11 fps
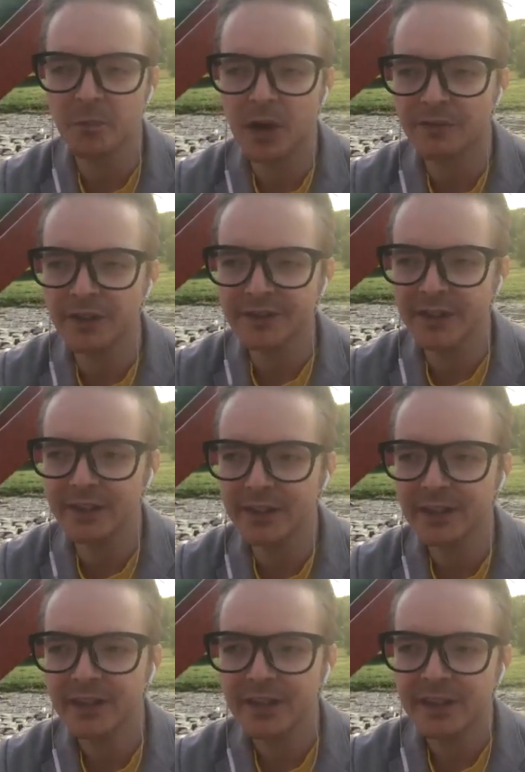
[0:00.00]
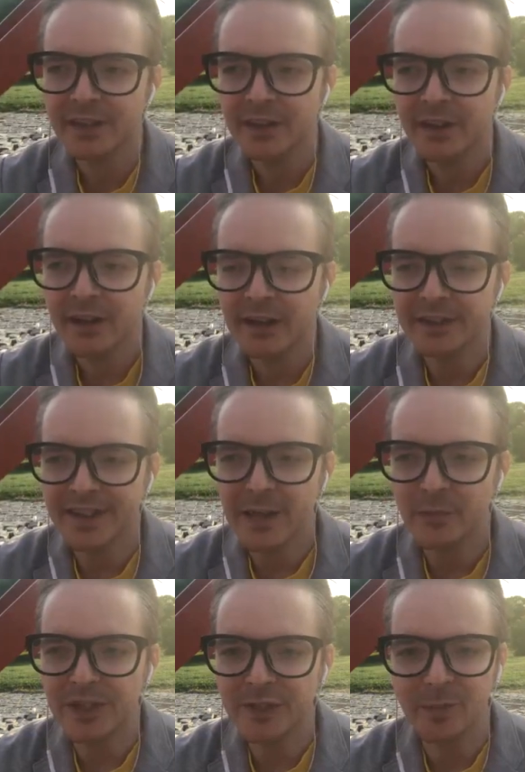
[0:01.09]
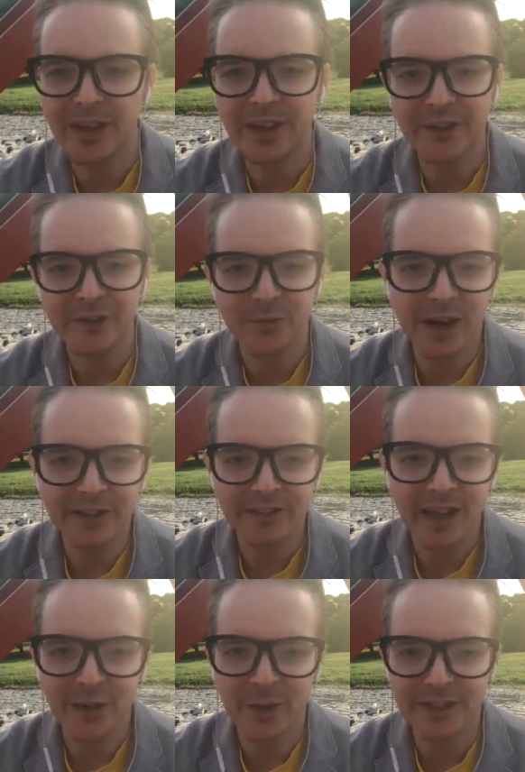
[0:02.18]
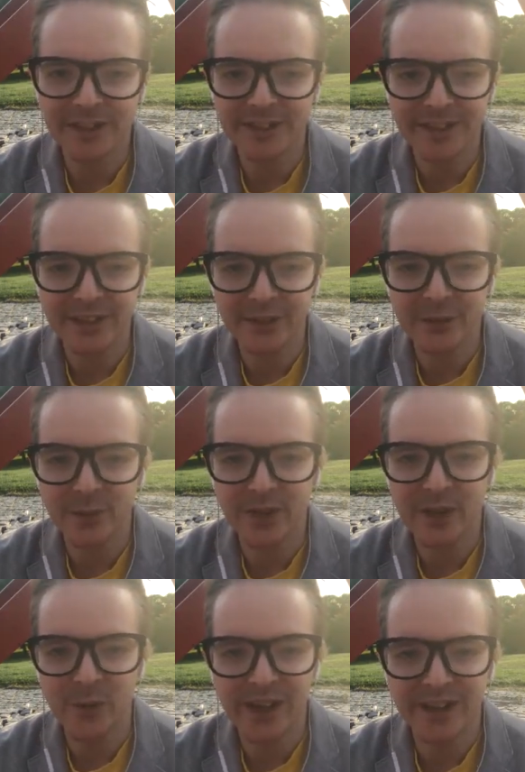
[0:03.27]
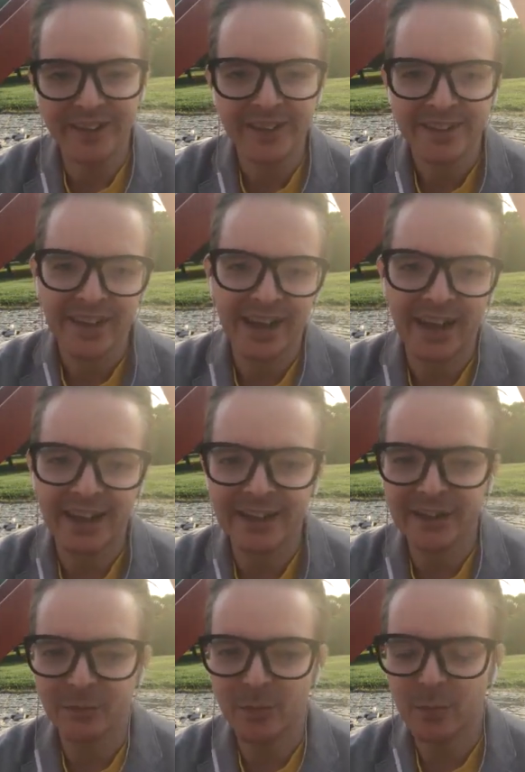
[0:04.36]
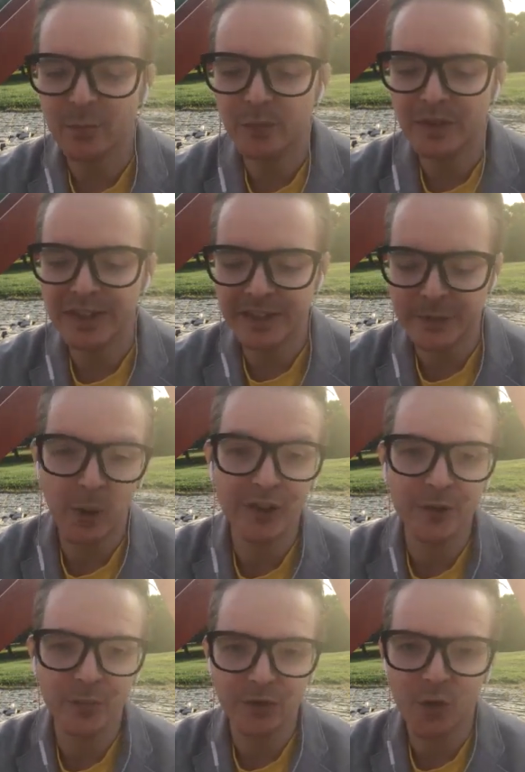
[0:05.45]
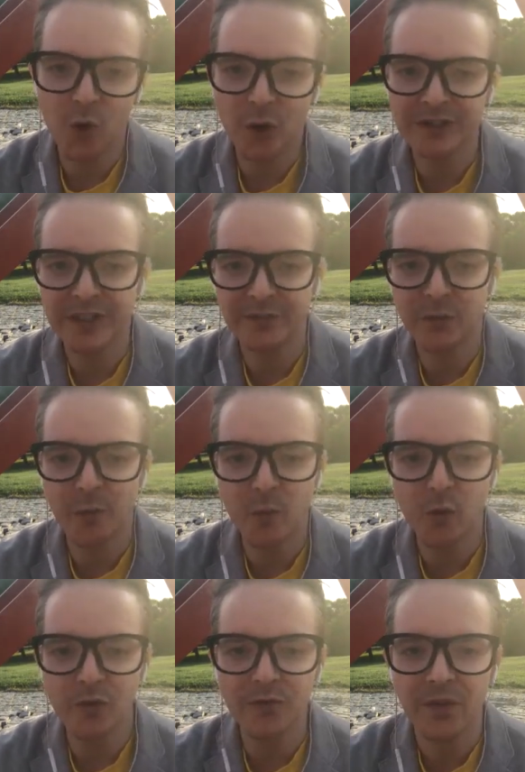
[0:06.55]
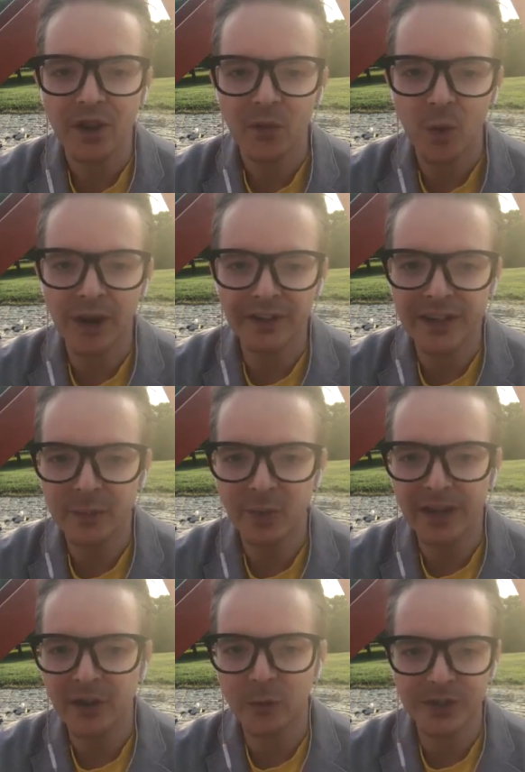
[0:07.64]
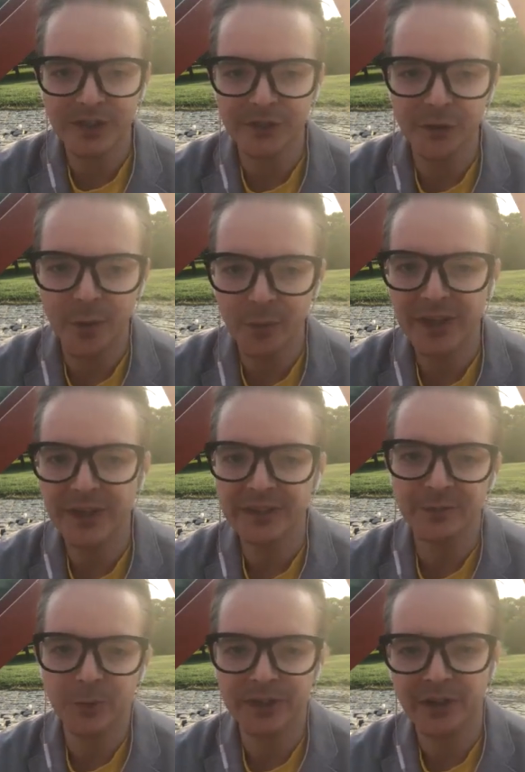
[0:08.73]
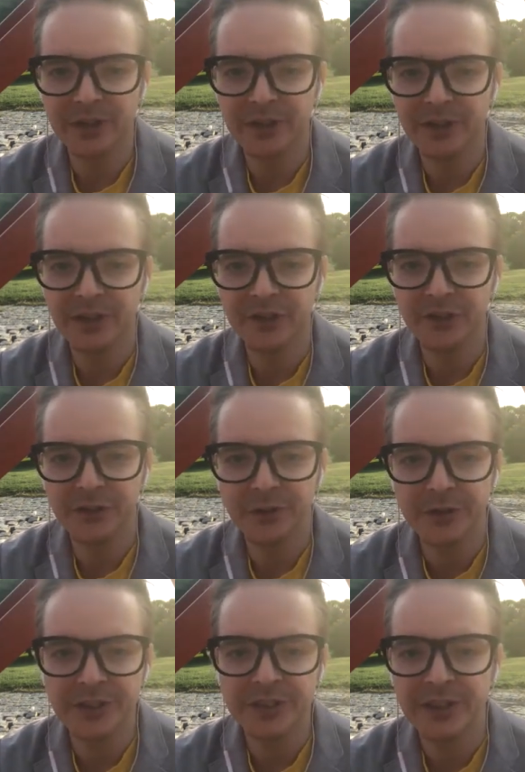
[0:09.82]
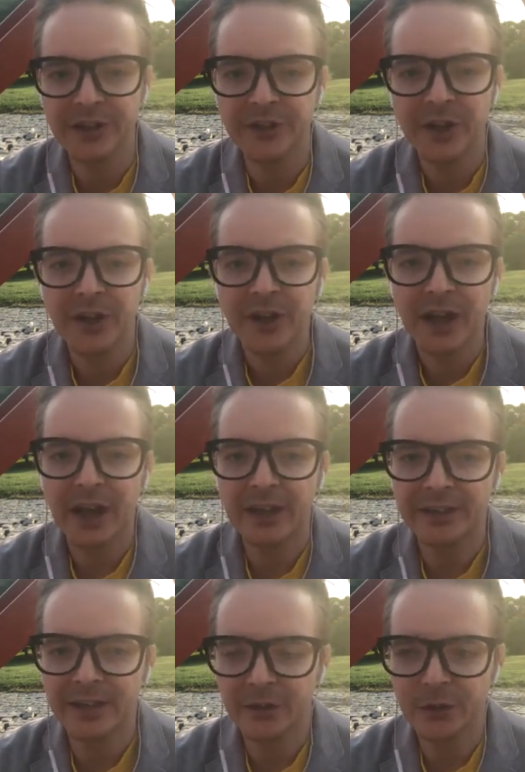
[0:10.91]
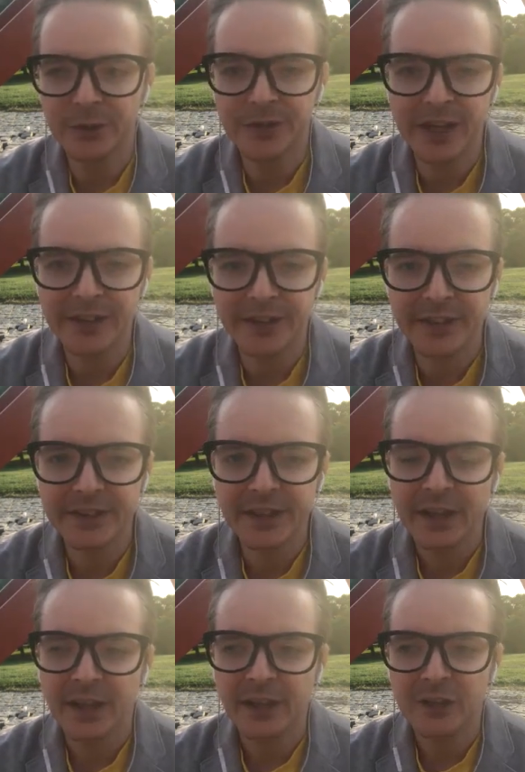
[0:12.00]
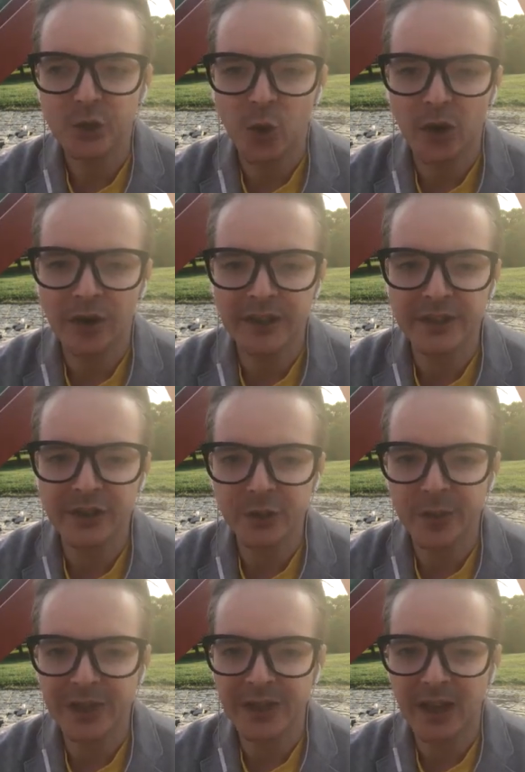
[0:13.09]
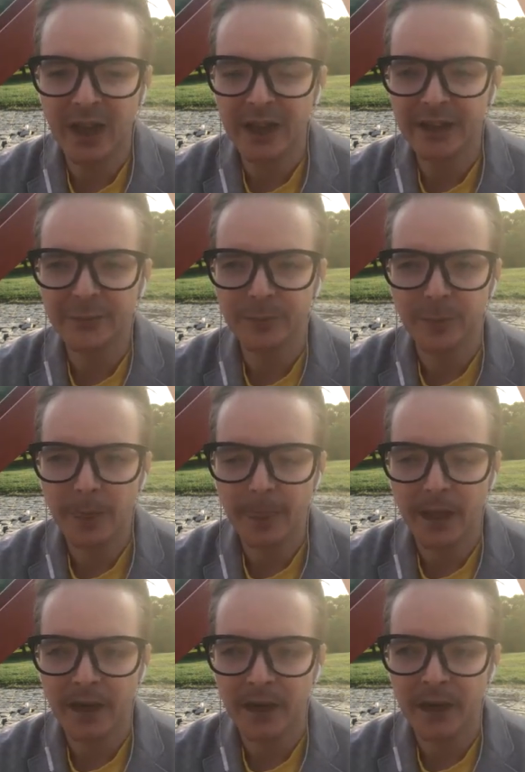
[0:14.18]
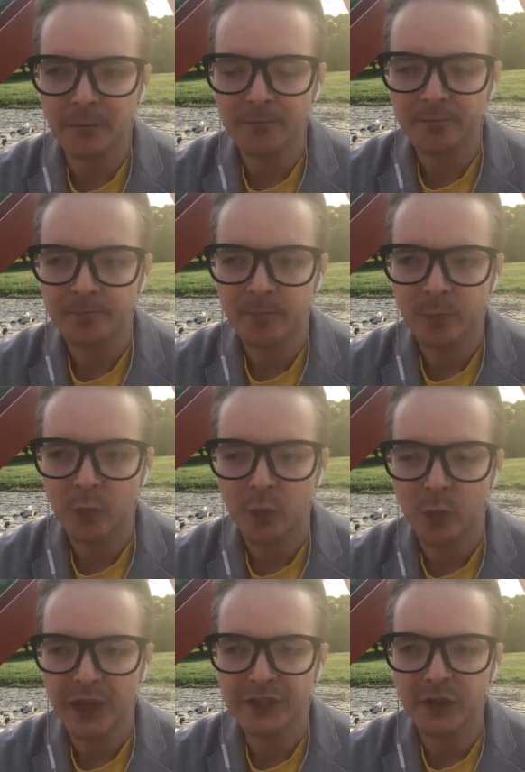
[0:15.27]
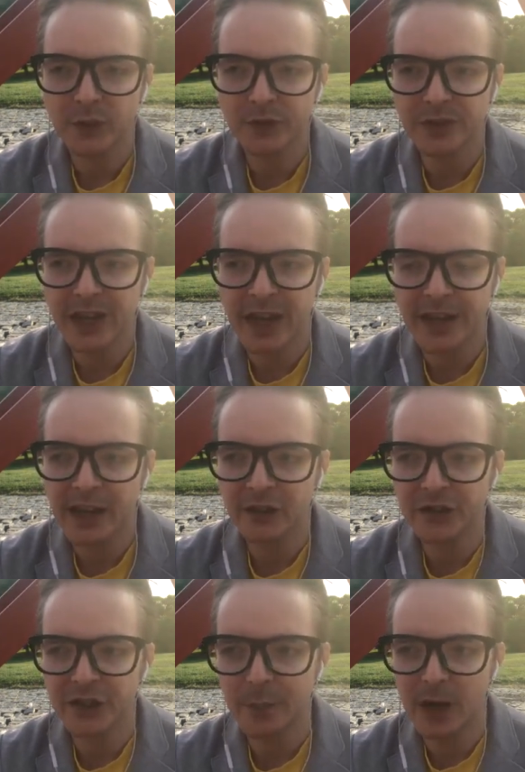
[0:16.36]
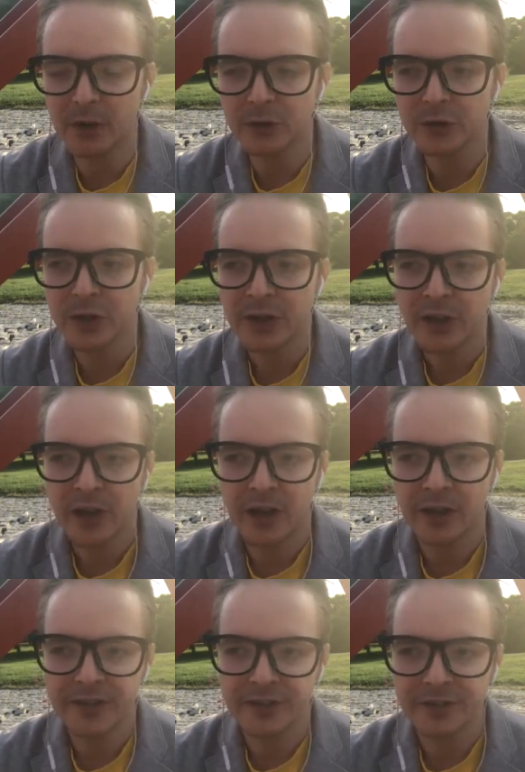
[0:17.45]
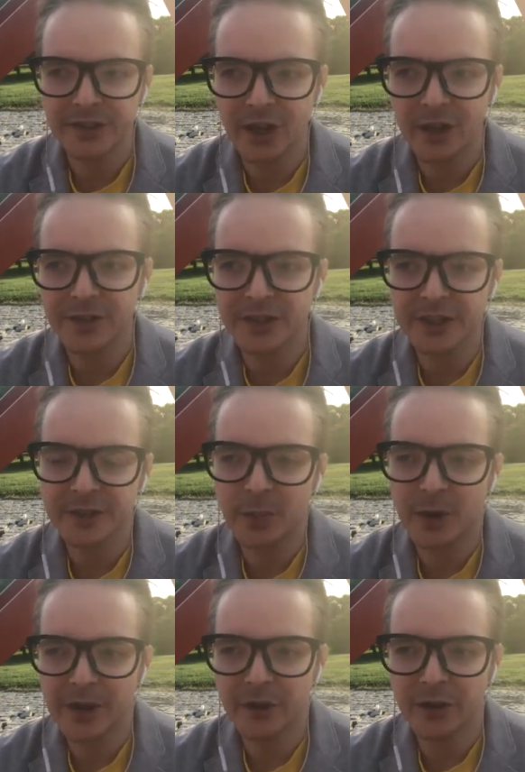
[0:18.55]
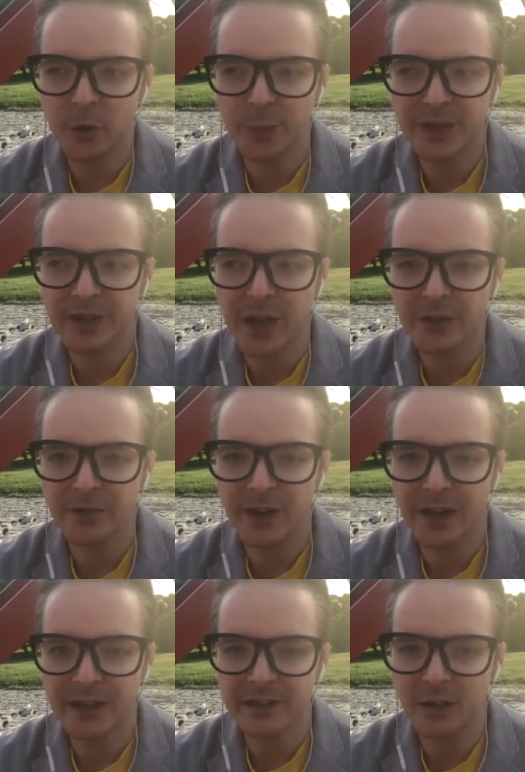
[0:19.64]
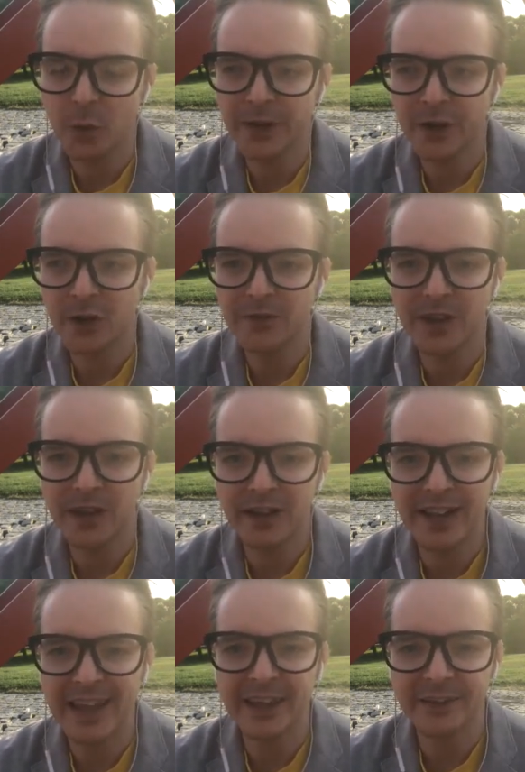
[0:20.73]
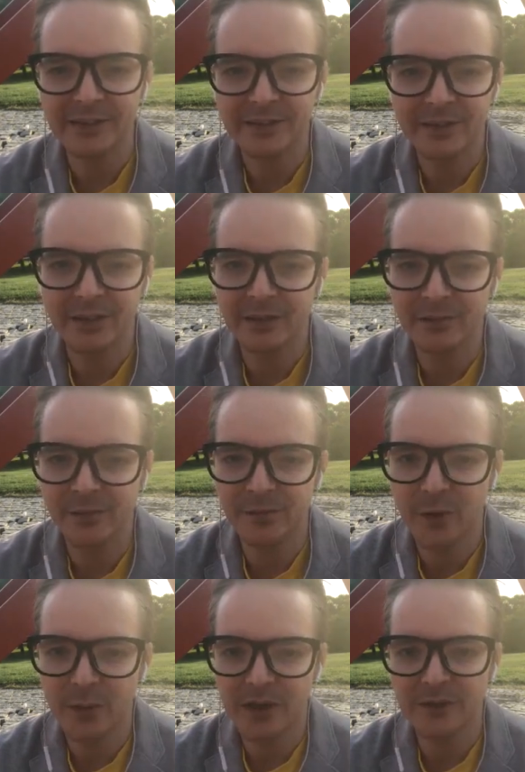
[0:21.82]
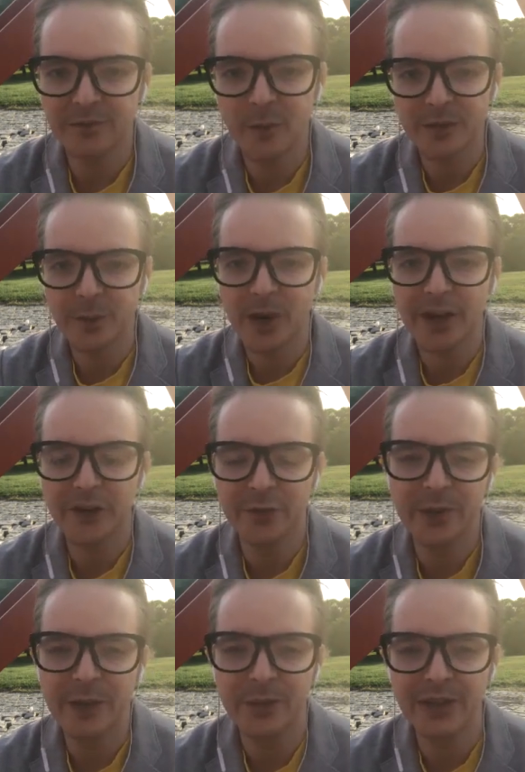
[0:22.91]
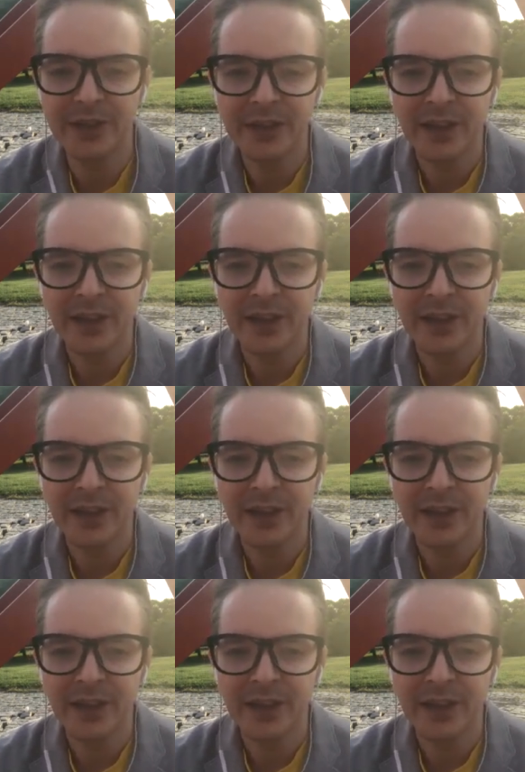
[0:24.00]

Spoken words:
Obviously, the game needs players, right? Otherwise, it's not going to play well. And it is possible, of course, that if you remove one key player, which is human beings with their ingenuity here and their use cases, sure, it's going to be like, well, let's go to the analogy about starfish and spider. It would be kind of like lobbing off a leg from a spider, maybe.